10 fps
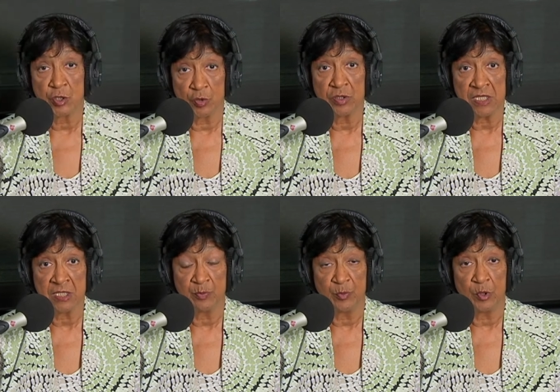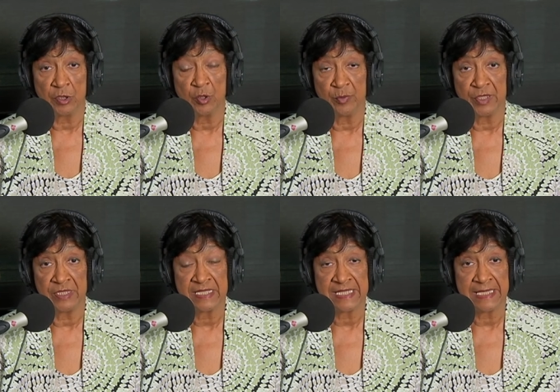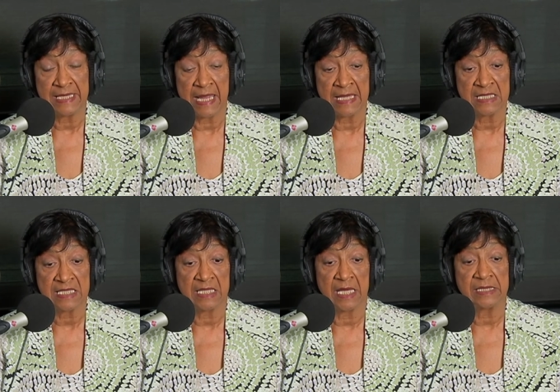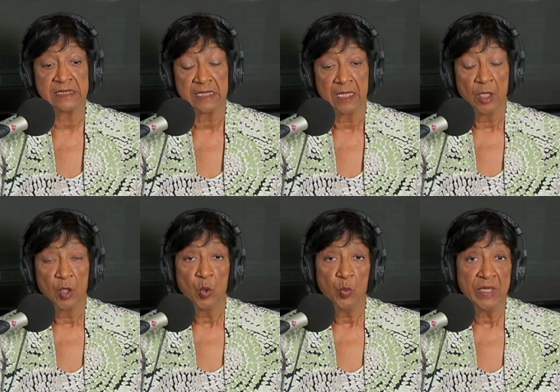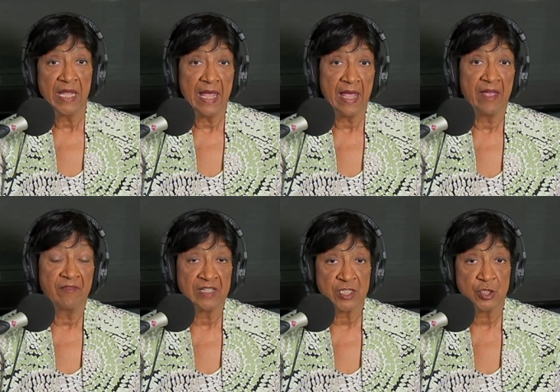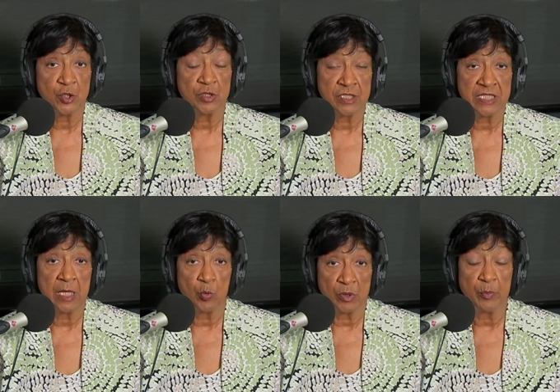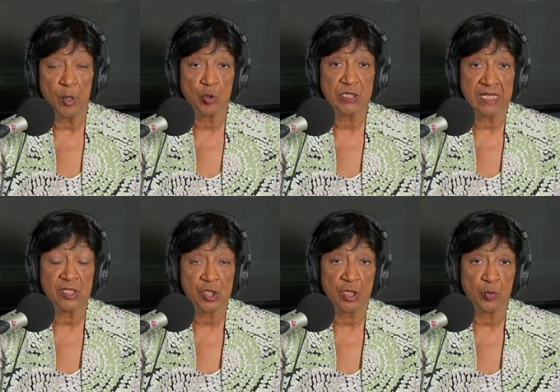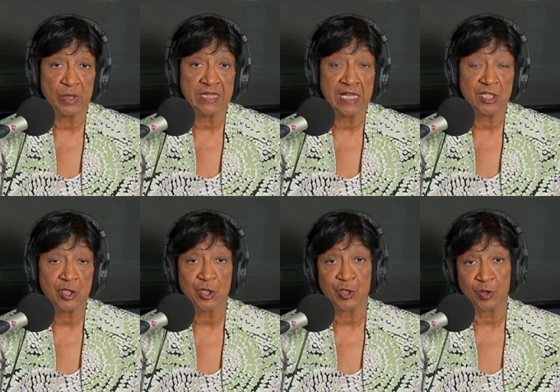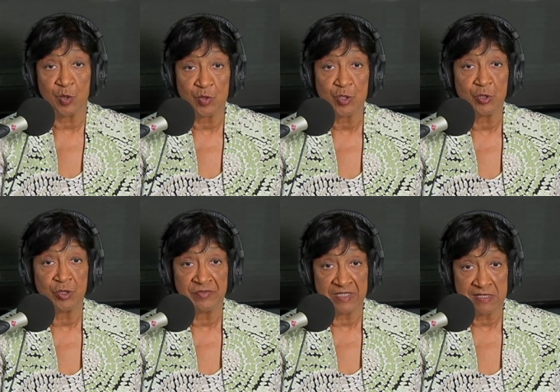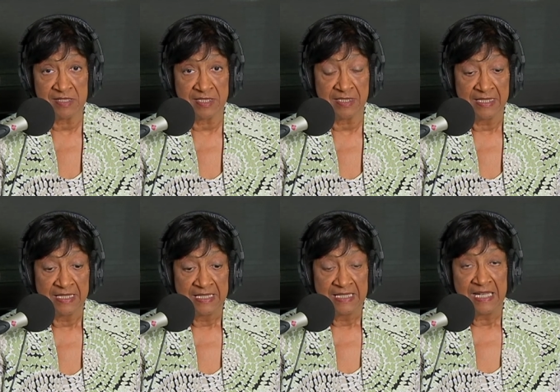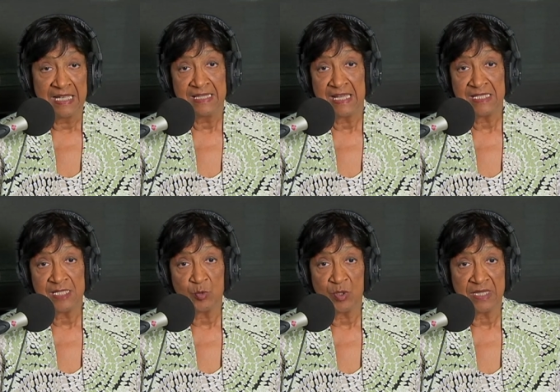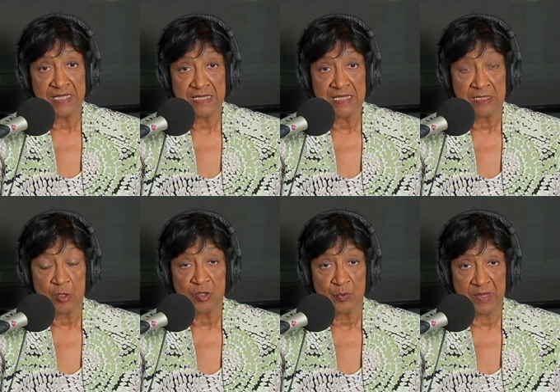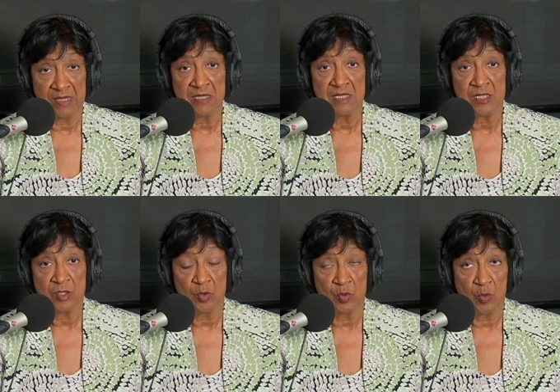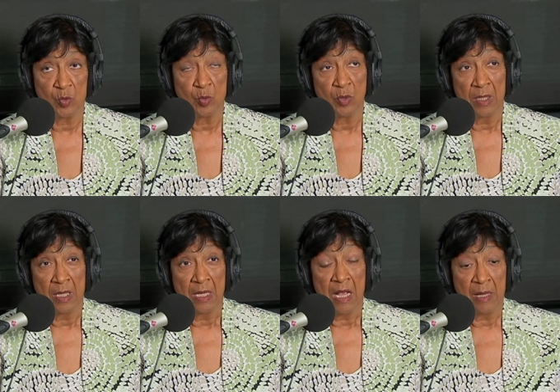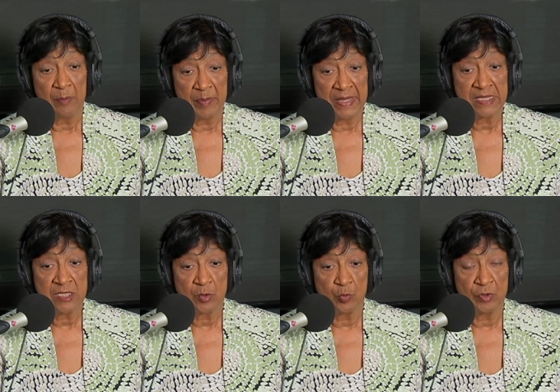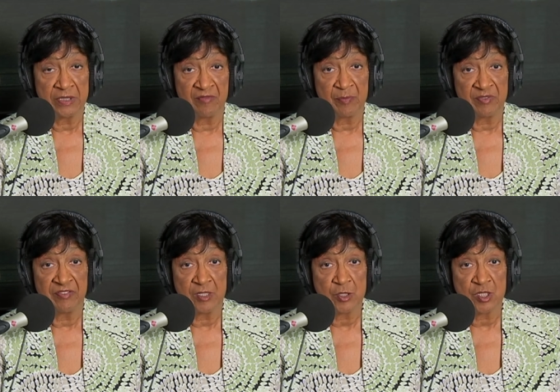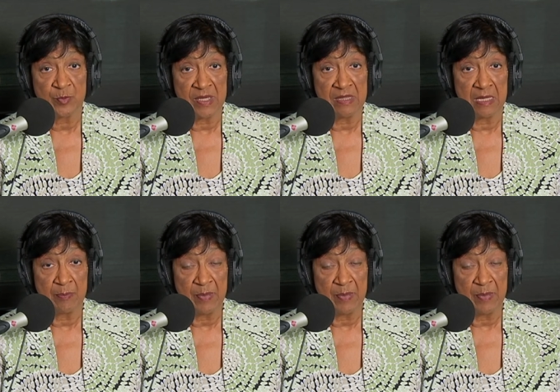to this poor community and said, "We have a student here with potential. We think she should go to university." And that is what they did. Those parents who I bet would have preferred to spend their